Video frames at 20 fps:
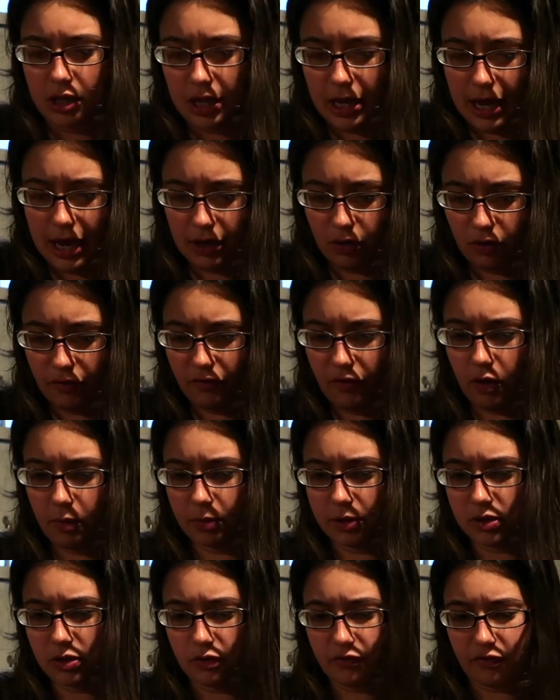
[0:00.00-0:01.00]
Ah, don't fall,
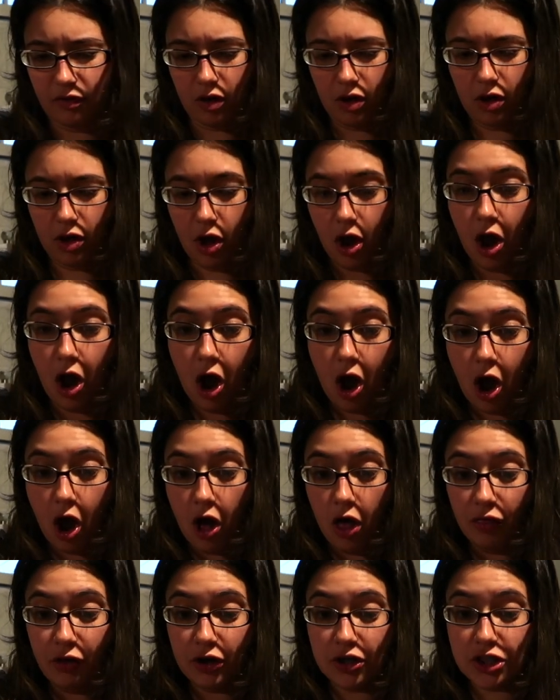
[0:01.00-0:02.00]
please don't fall.
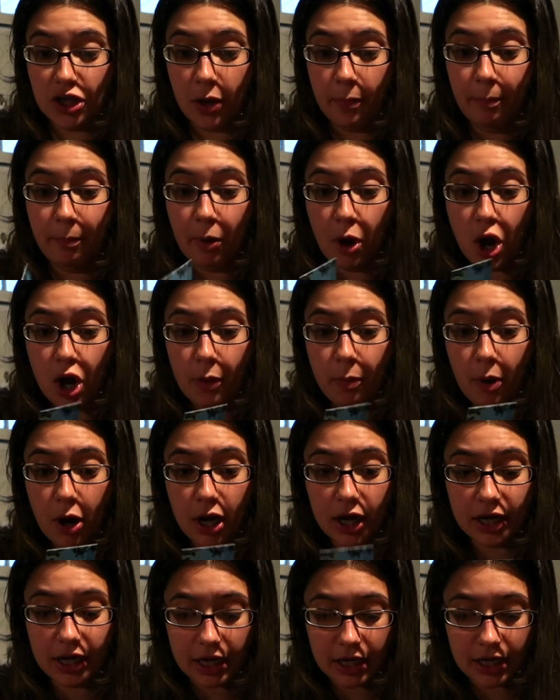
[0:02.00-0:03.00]
There's a
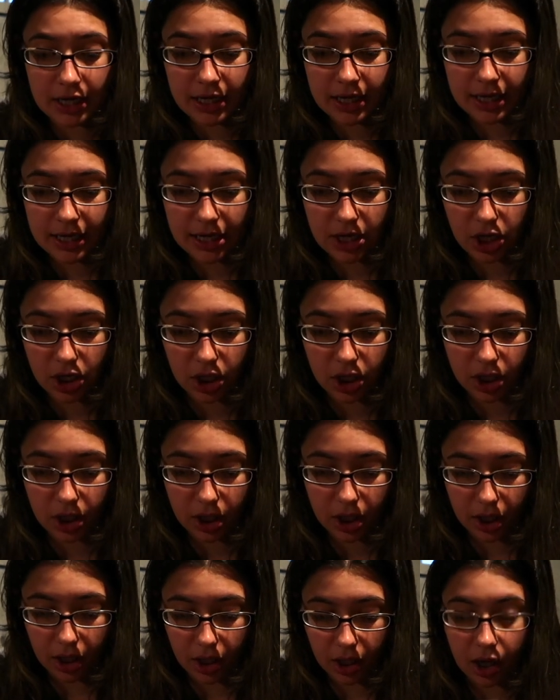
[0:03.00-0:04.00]
bookmark in
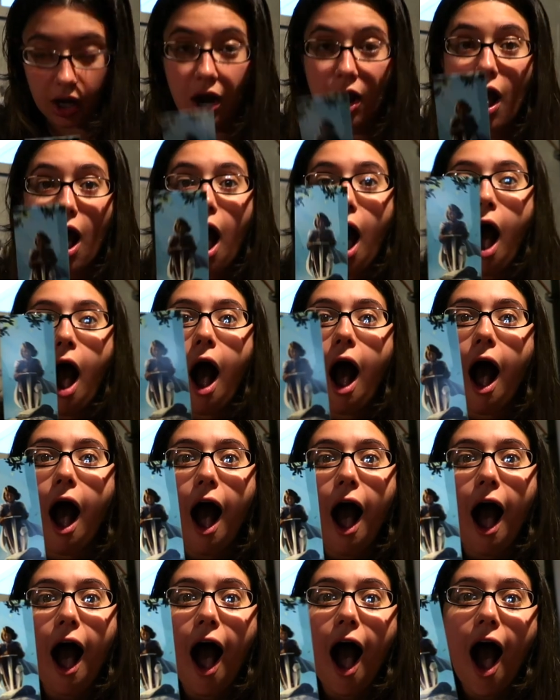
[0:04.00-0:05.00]
here.
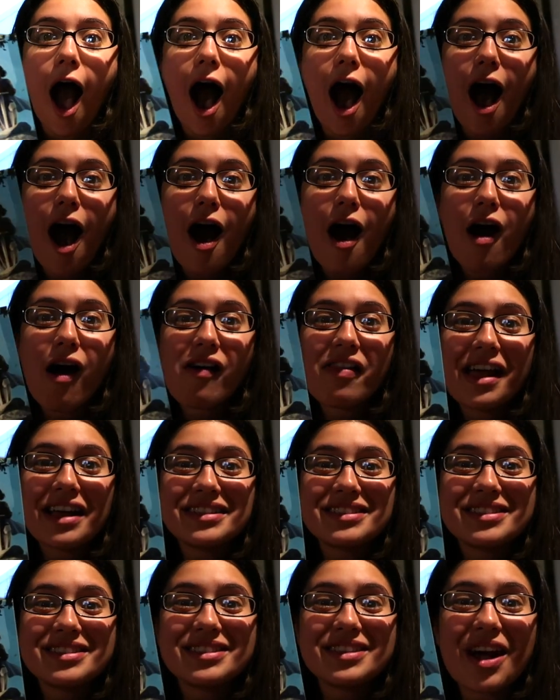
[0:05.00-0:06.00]
Oh,
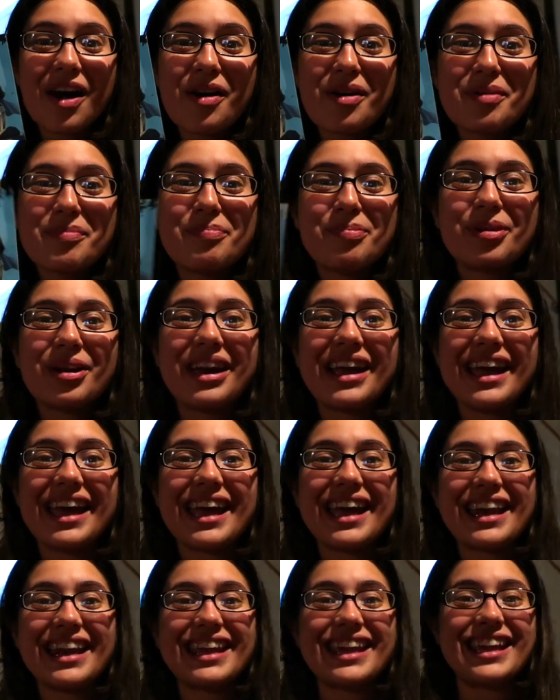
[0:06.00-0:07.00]
that's so
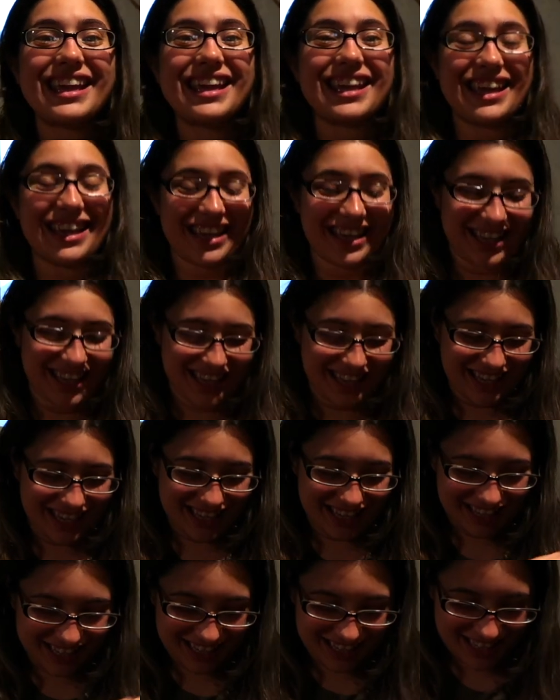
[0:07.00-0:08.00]
pretty.